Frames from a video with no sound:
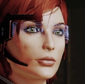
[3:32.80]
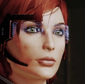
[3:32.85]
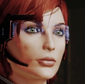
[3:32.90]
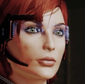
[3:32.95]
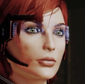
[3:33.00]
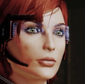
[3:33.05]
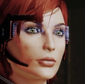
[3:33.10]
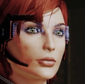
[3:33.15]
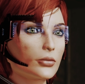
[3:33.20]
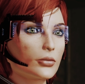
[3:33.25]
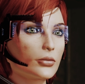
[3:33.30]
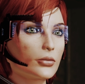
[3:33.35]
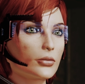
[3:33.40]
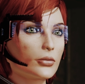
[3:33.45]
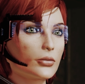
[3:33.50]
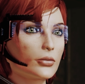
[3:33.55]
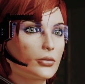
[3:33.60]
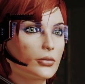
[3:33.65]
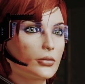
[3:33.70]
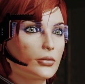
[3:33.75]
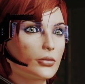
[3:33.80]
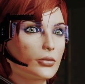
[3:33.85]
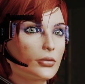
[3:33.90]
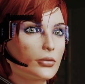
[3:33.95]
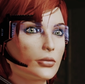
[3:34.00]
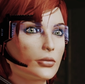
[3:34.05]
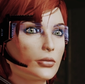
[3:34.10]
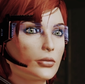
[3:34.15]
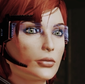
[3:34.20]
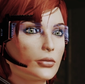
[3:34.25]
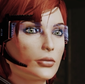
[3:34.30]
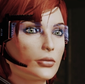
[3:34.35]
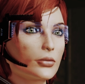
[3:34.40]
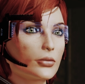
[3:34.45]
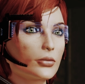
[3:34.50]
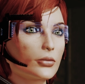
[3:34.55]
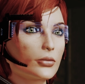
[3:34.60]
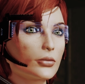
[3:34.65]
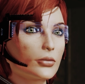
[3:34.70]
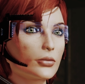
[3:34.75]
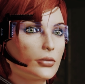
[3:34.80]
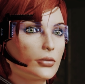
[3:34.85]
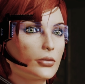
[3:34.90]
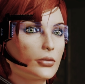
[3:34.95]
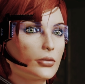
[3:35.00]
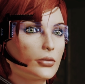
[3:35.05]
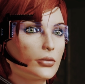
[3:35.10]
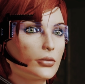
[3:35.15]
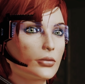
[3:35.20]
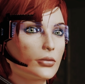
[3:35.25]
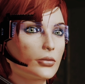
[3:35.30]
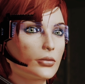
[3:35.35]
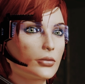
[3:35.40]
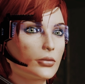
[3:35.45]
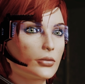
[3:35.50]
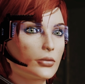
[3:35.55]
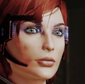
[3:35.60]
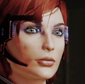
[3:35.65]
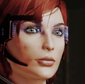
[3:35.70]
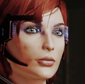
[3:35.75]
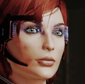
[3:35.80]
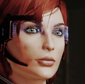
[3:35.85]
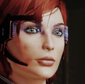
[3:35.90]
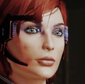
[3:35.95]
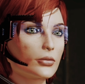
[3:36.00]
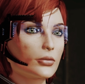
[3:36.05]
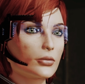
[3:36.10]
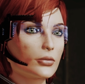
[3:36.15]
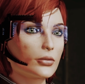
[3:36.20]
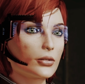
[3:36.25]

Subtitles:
[no speech]